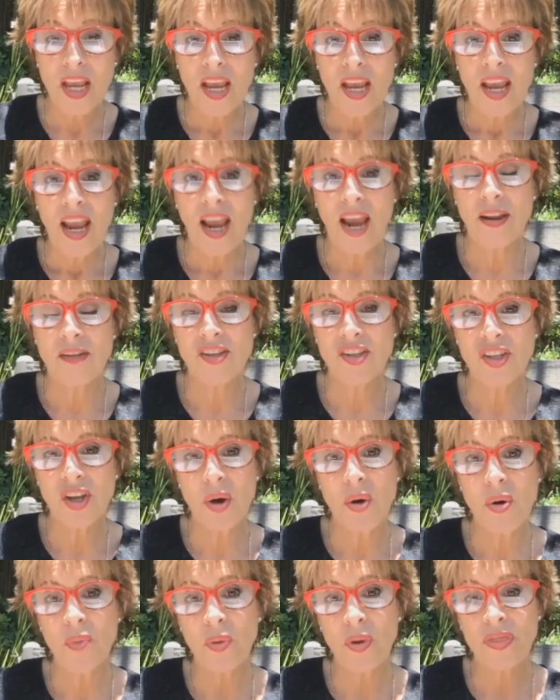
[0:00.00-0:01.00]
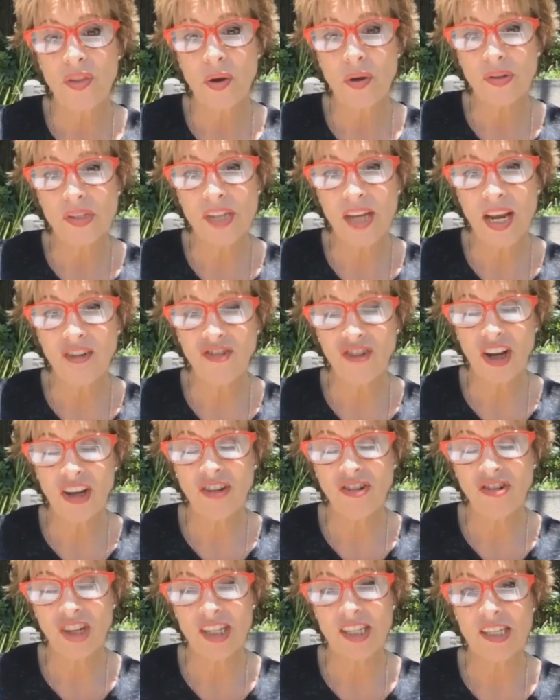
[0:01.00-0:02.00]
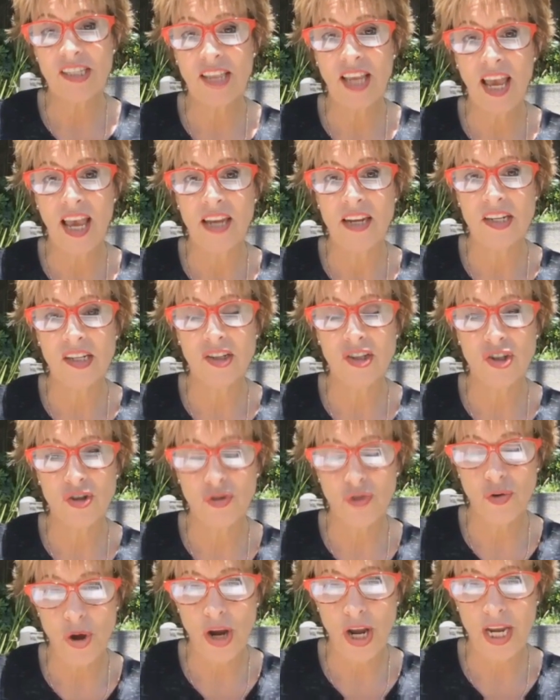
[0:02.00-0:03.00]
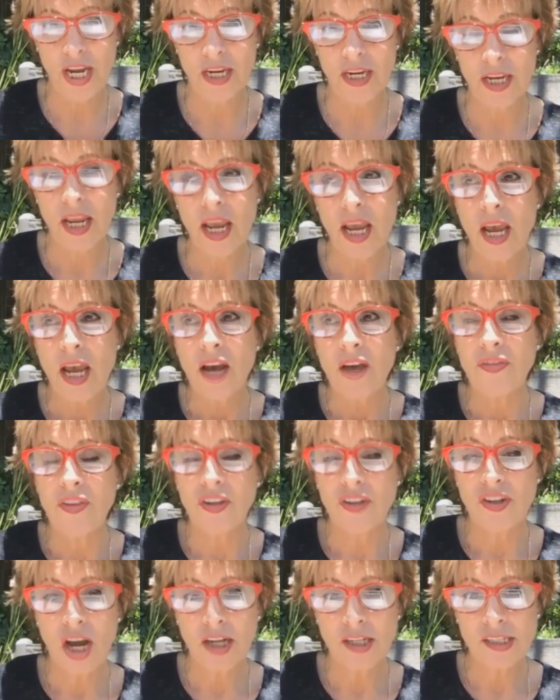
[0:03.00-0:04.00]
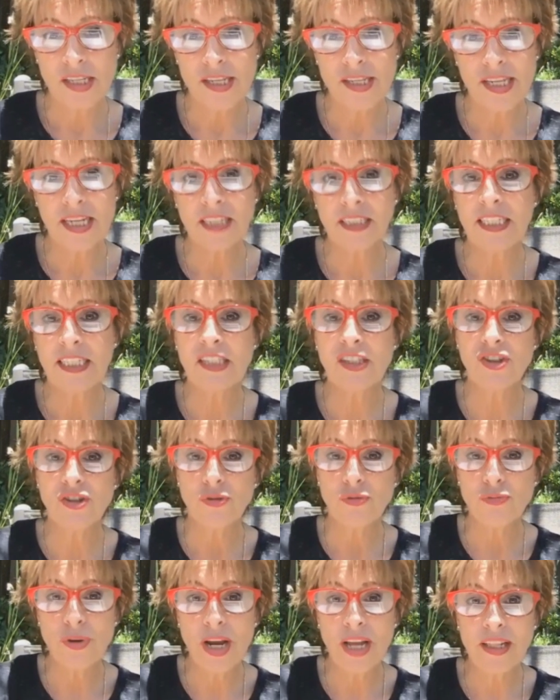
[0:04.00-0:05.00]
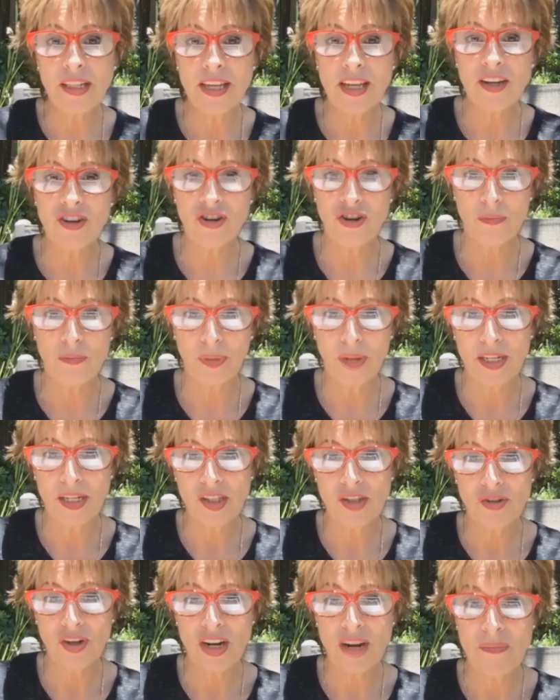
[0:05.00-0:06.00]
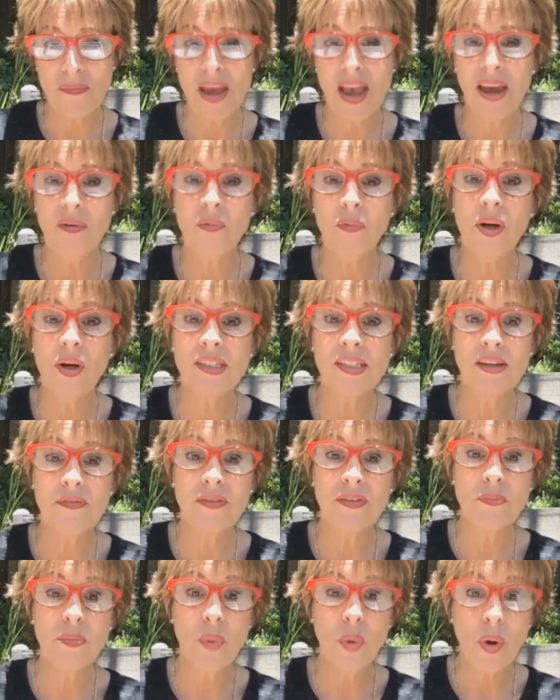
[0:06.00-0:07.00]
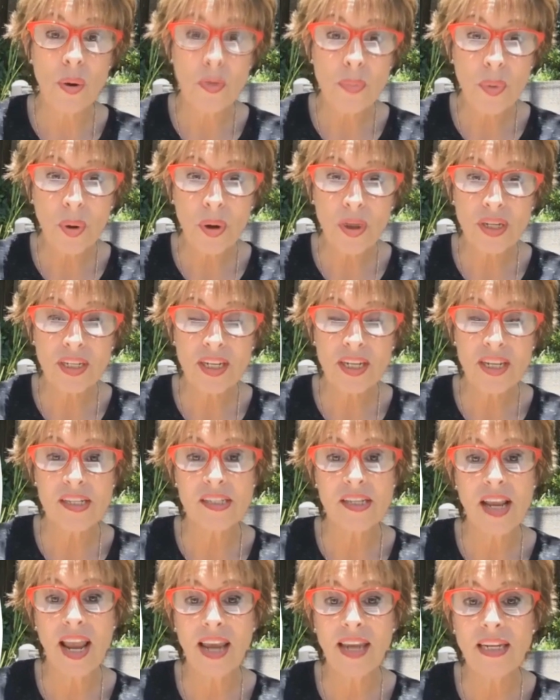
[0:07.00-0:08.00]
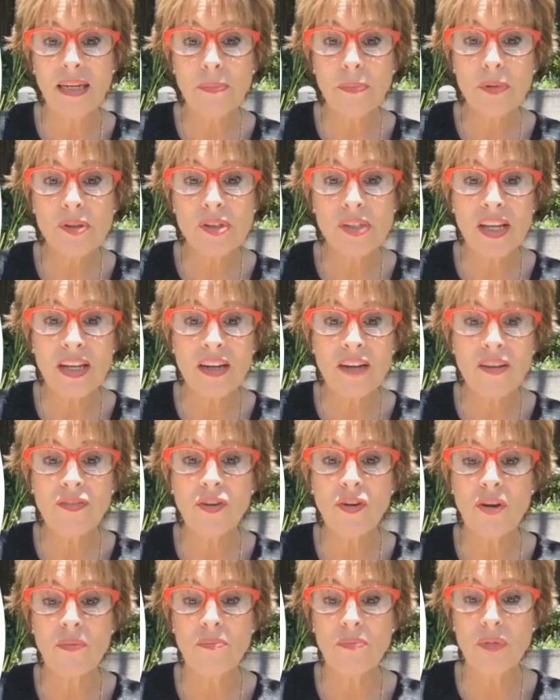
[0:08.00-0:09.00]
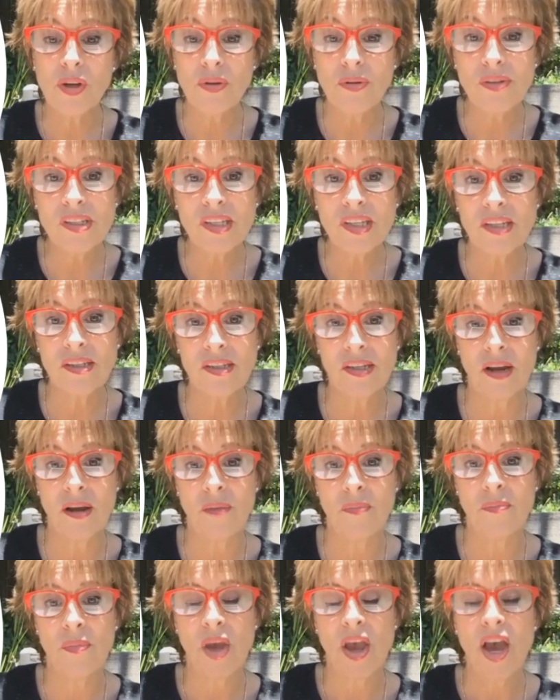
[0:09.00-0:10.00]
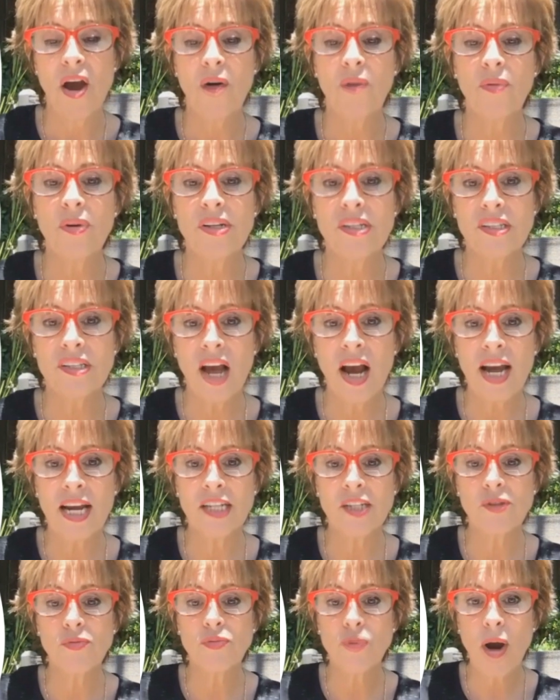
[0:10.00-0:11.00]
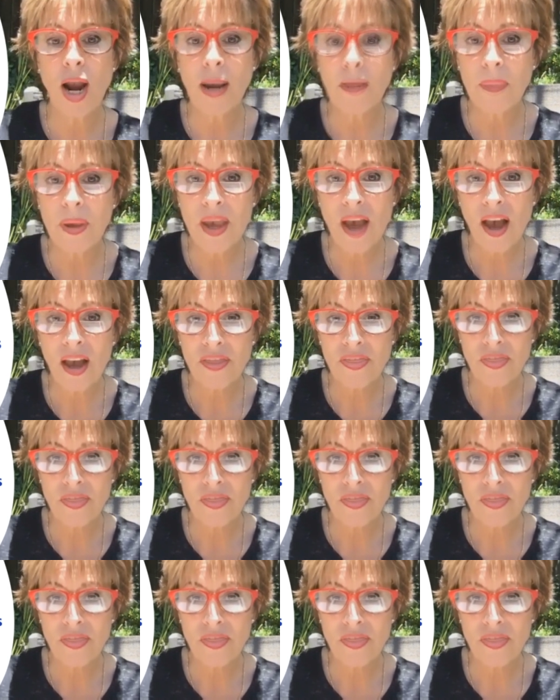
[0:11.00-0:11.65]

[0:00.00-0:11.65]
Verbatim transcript: And so when those tight junctions get destroyed, the toxicity leaks directly into your bloodstream. And what's even more important is eighty percent of your immune system resides right behind